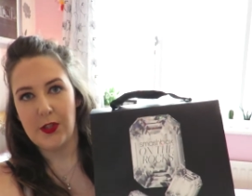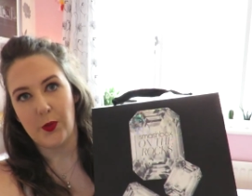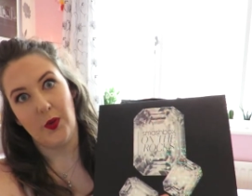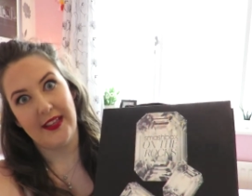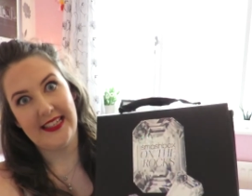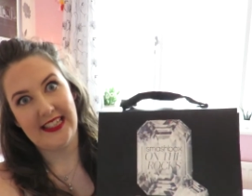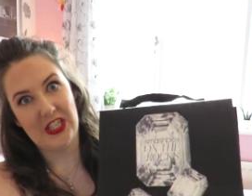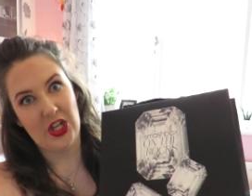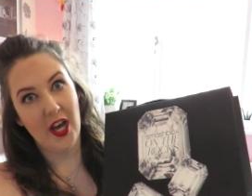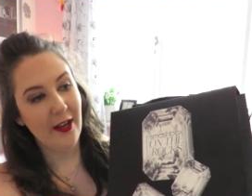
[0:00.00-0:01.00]
So I got this
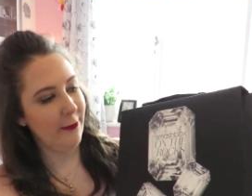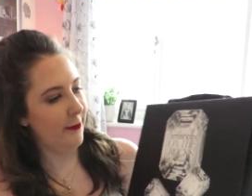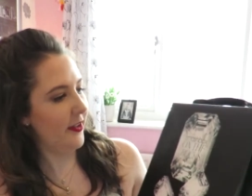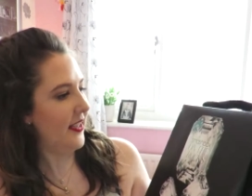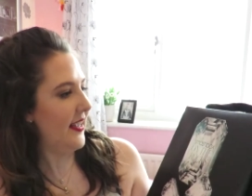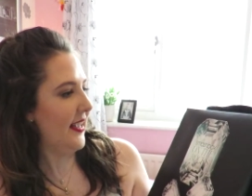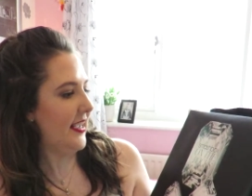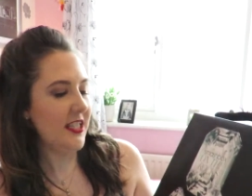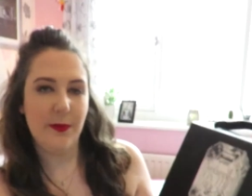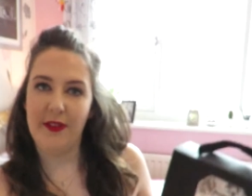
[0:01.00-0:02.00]
stuff.
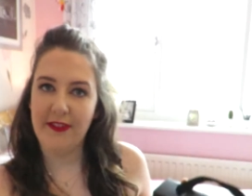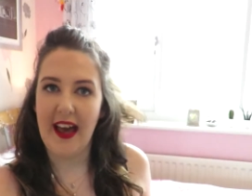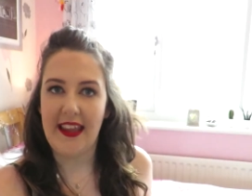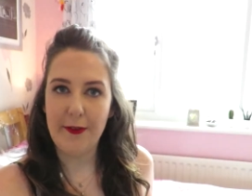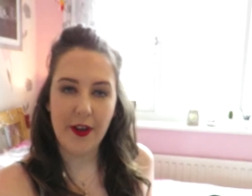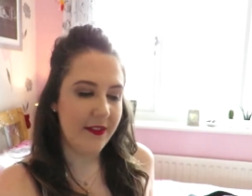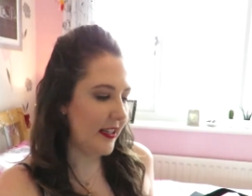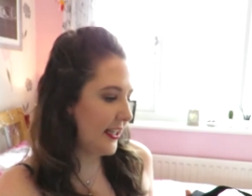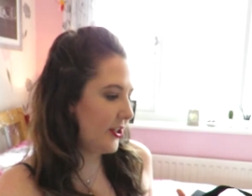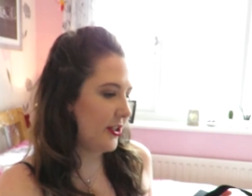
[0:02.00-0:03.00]
And to be fair, they were
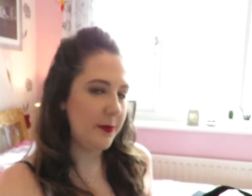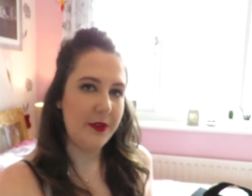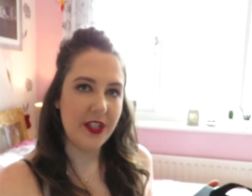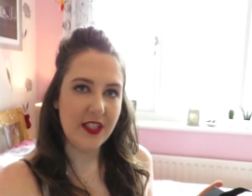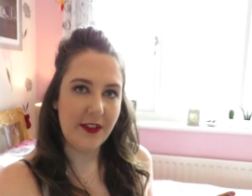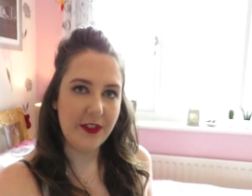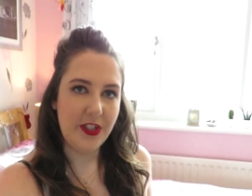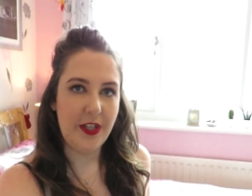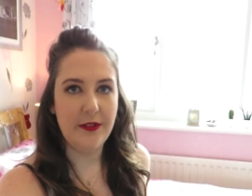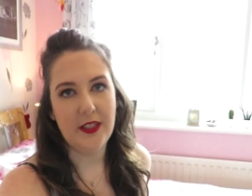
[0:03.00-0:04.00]
really good because I
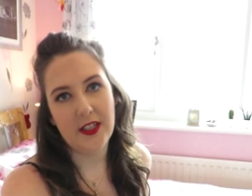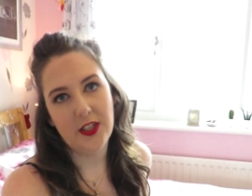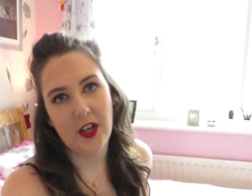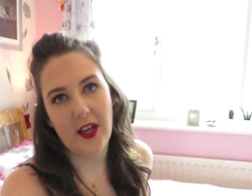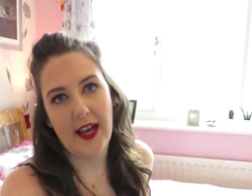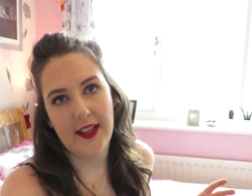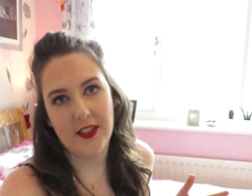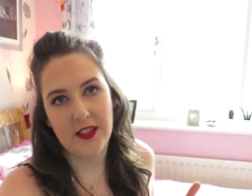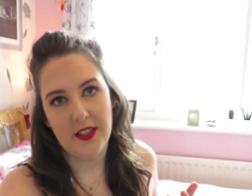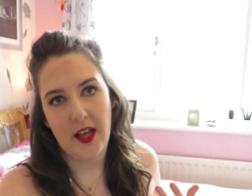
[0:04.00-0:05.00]
was new and I'd not
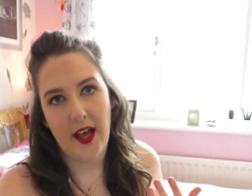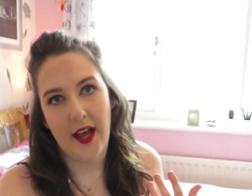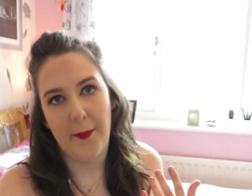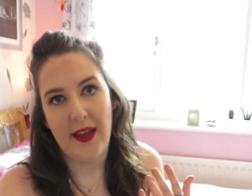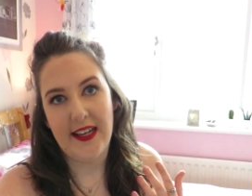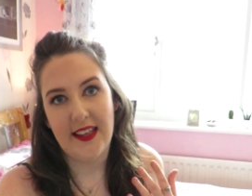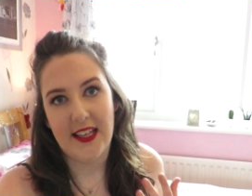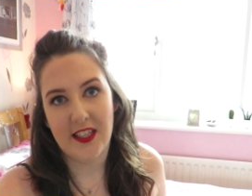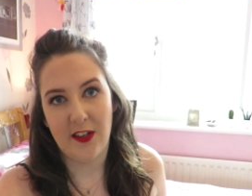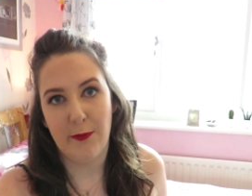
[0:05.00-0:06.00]
had any of
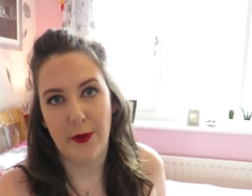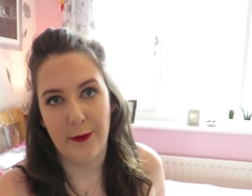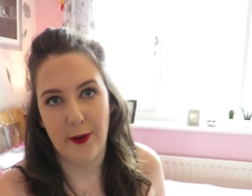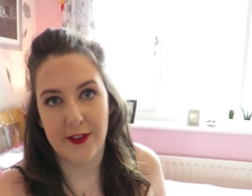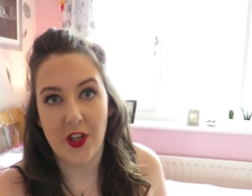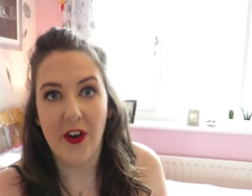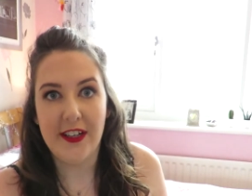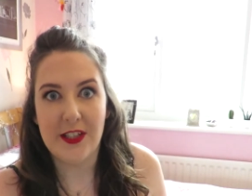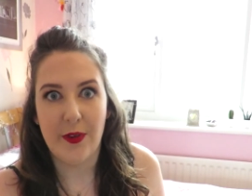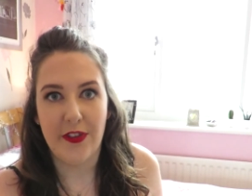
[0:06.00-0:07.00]
their stuff before. I was
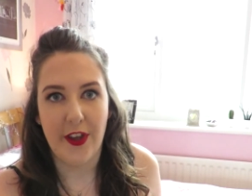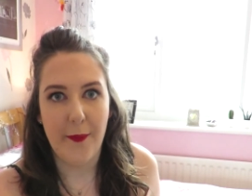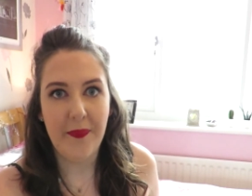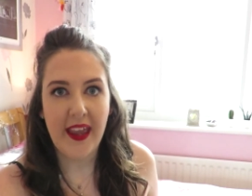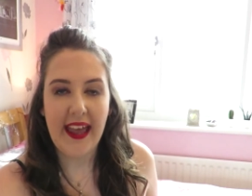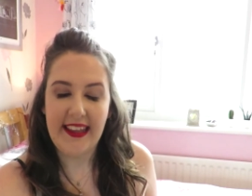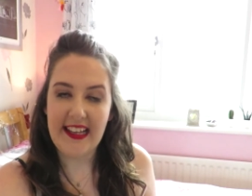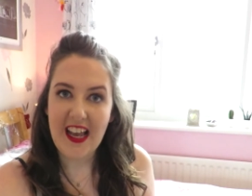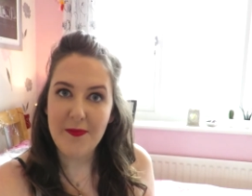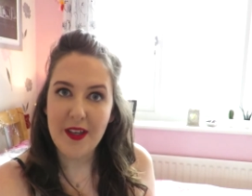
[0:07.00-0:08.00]
honest with them. They
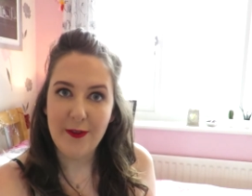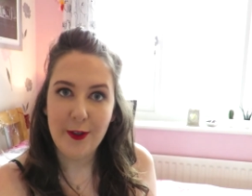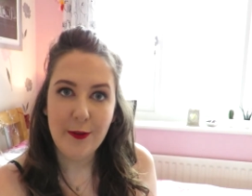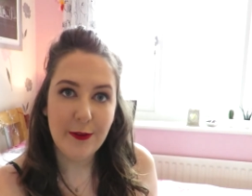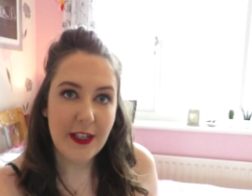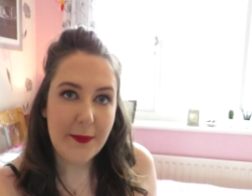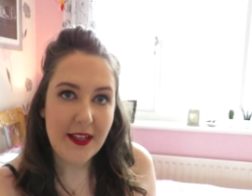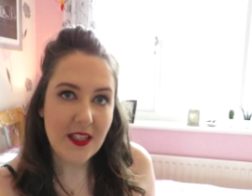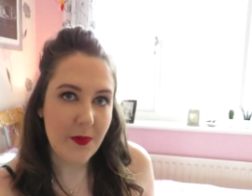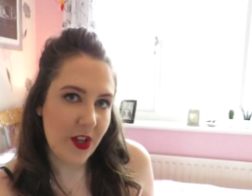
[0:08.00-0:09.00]
gave me a few
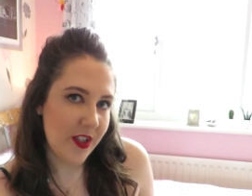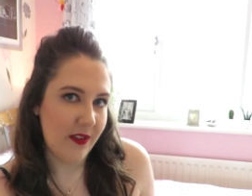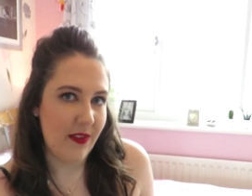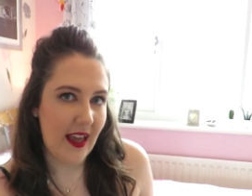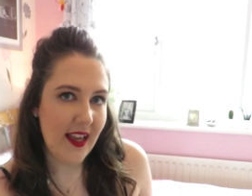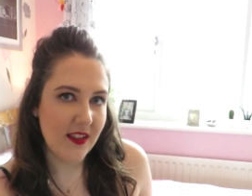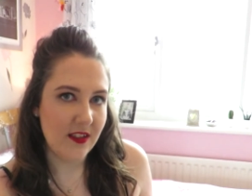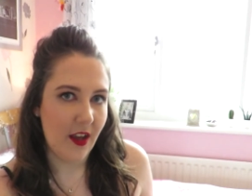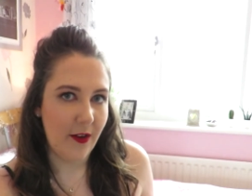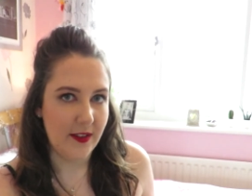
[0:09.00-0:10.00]
freebies because of that,
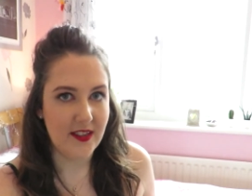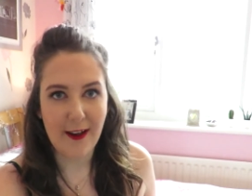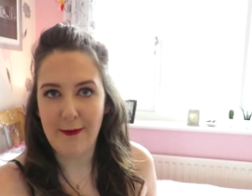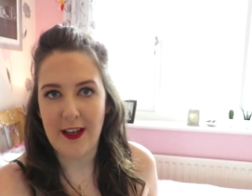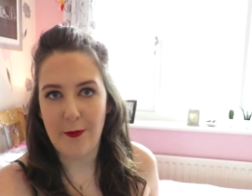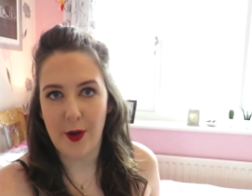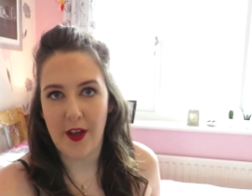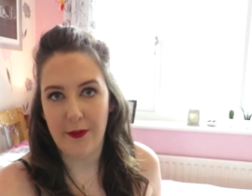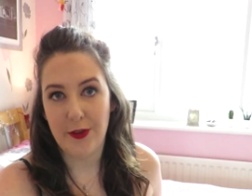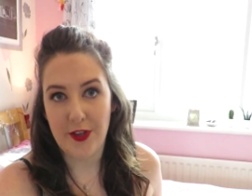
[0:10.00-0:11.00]
so it's definitely
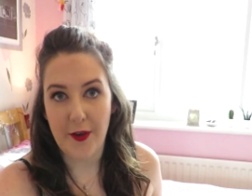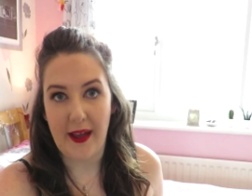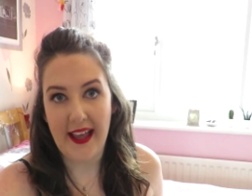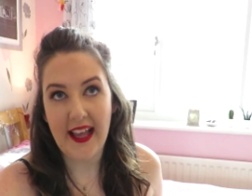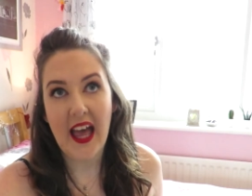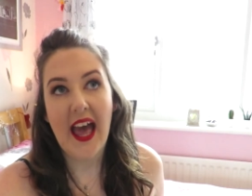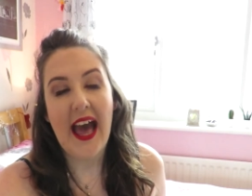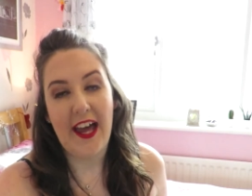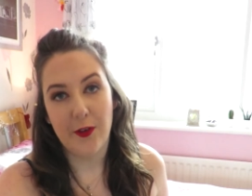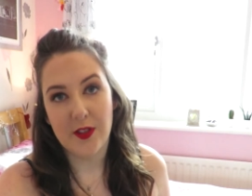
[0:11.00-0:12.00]
worth doing.
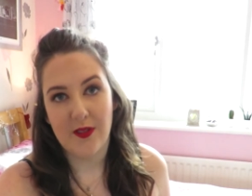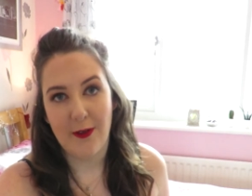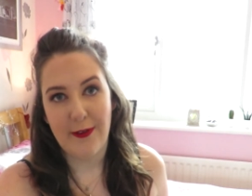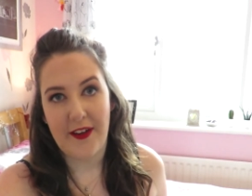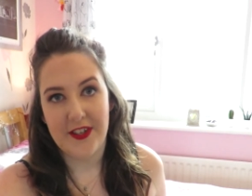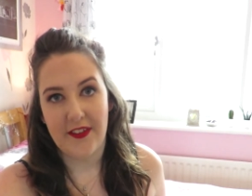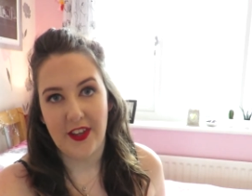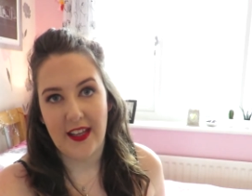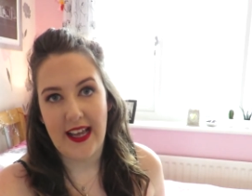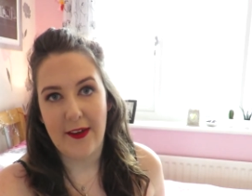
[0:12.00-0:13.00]
And also I found out
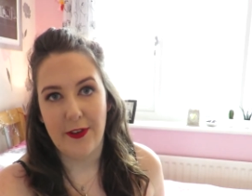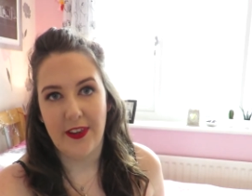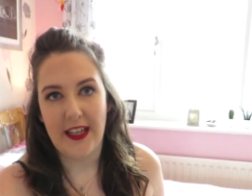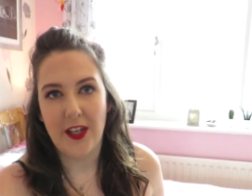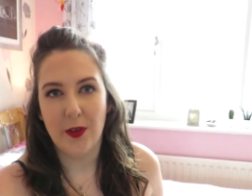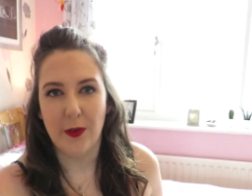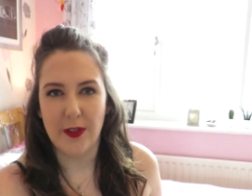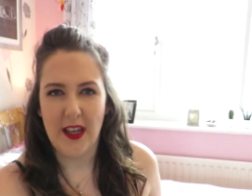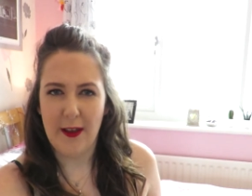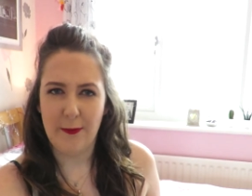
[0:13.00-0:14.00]
that they have a thing called
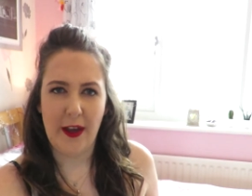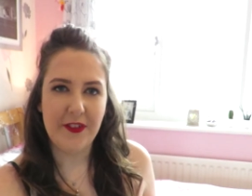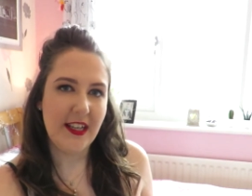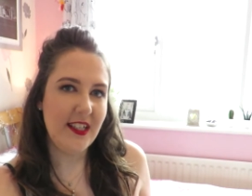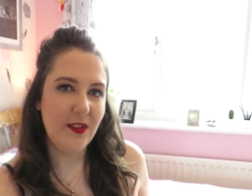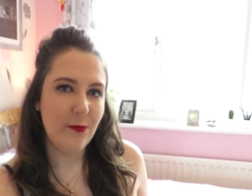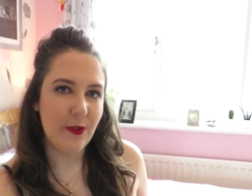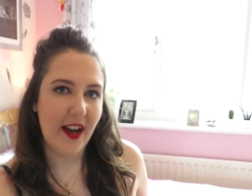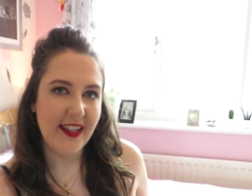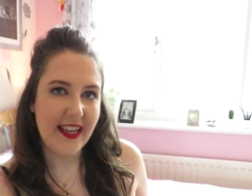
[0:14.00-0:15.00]
Foundation
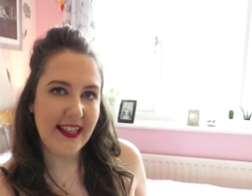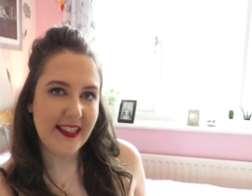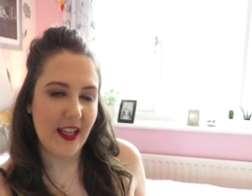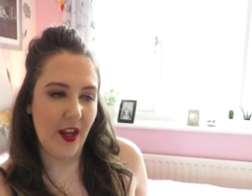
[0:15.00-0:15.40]
Fridays,